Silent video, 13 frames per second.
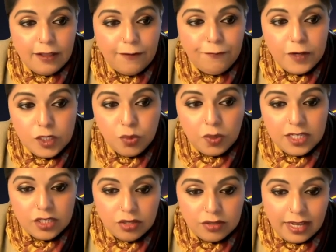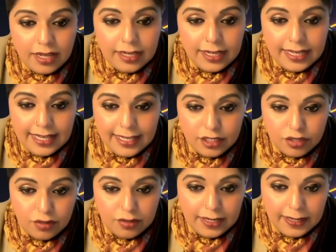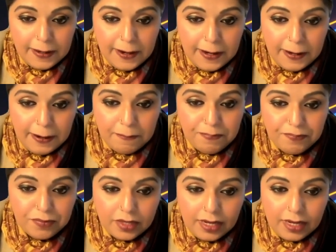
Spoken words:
The first one is to the